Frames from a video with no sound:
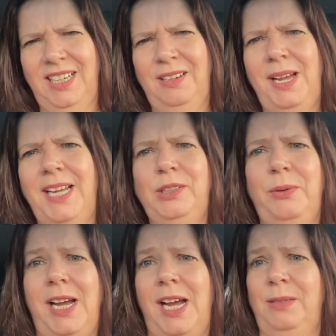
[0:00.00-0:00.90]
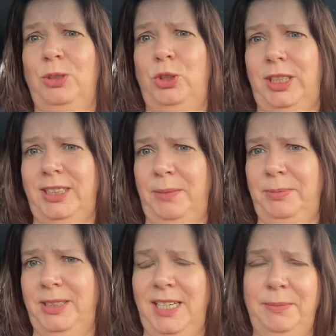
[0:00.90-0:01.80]
Anyway, I'm dressed up
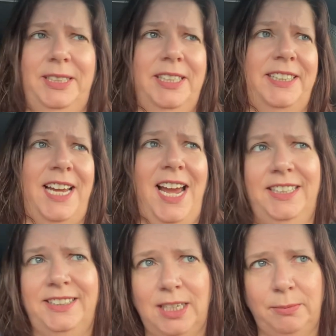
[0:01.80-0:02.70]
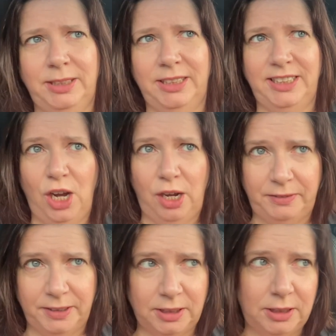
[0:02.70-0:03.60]
today because I had to come into the
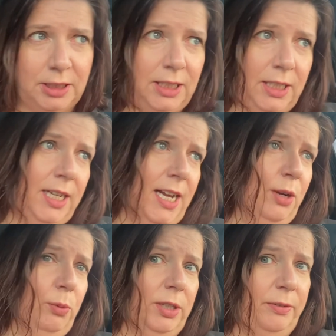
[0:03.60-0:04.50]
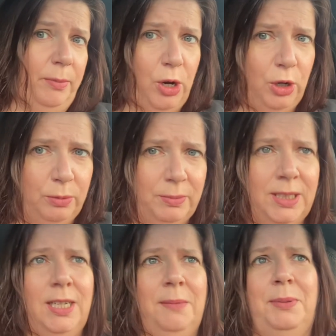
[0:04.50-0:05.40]
office. I work from home,
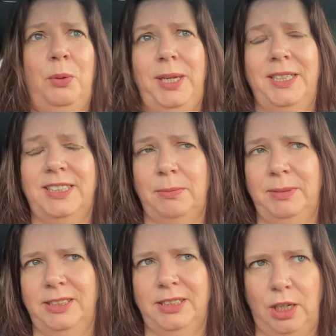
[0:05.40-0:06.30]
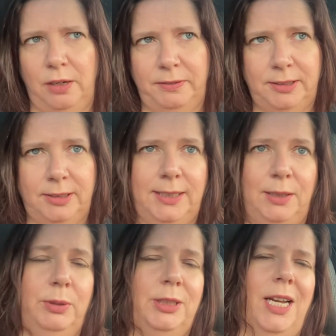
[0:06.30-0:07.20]
but we had to come into the office today,
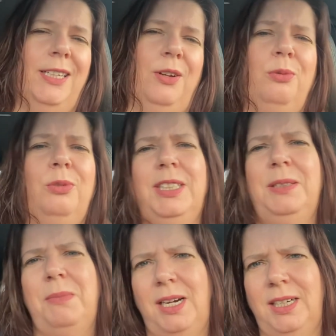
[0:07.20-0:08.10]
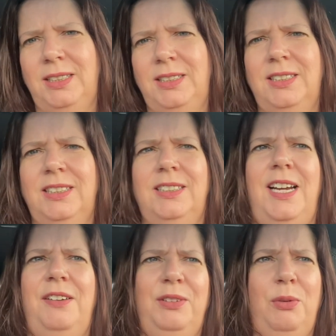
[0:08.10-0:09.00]
which I don't really mind
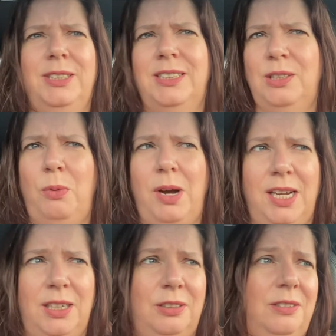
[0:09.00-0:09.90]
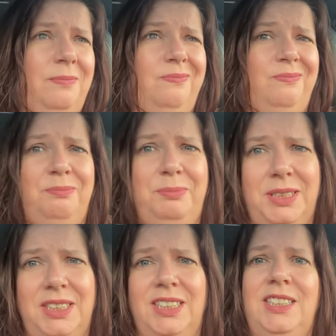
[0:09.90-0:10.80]
every once in a while.
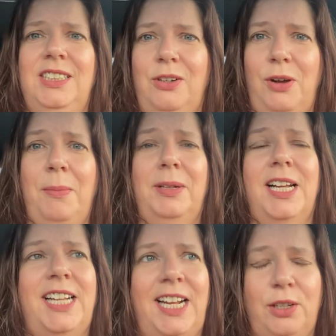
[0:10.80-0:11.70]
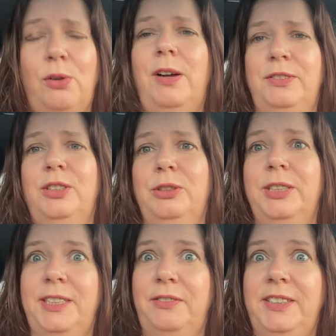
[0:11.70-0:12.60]
But, you know, I'm glad I don't have to do
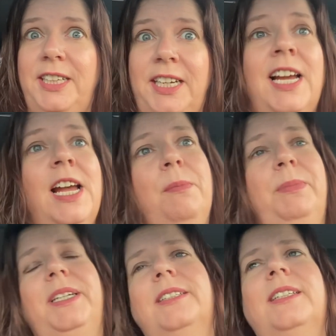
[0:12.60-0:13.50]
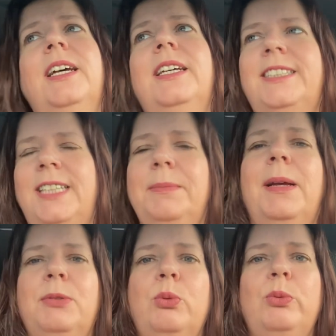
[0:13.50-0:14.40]
this every day, because
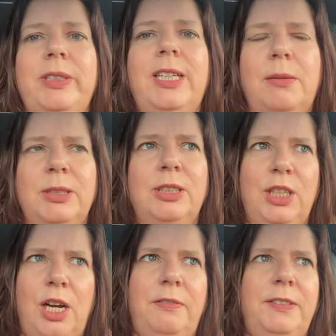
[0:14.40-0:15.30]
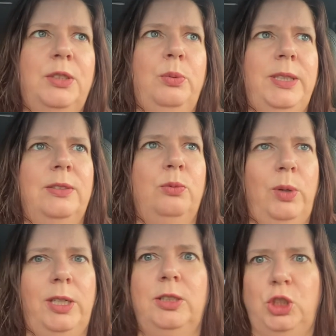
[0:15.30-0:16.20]
sometimes when we come into the office, we can
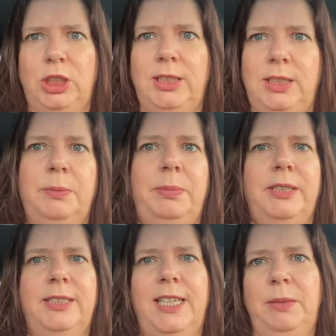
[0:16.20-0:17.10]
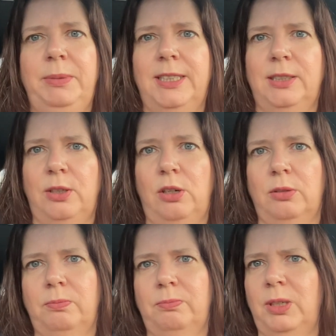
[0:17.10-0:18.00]
wear jeans, but today, because our
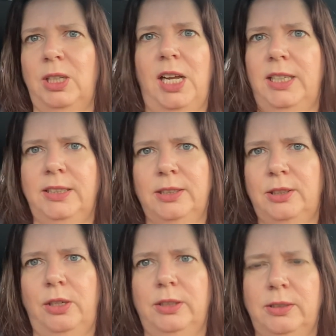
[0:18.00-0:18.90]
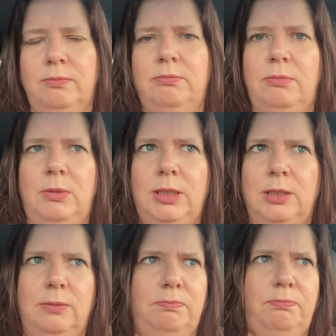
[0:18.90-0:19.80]
client
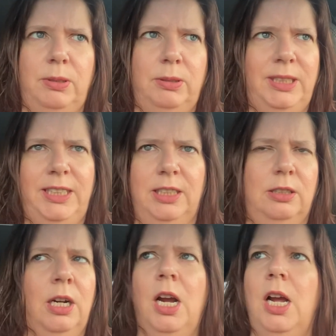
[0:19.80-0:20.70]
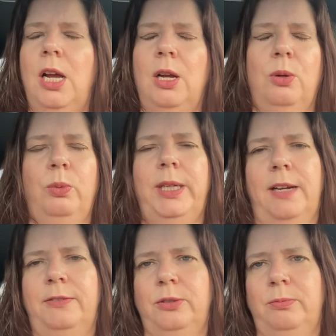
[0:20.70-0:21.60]
is here, we
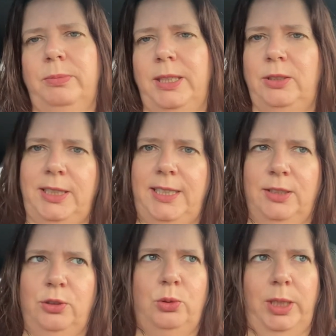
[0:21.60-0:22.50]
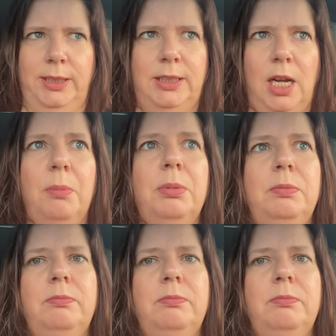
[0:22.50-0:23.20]
have to like get dressed up.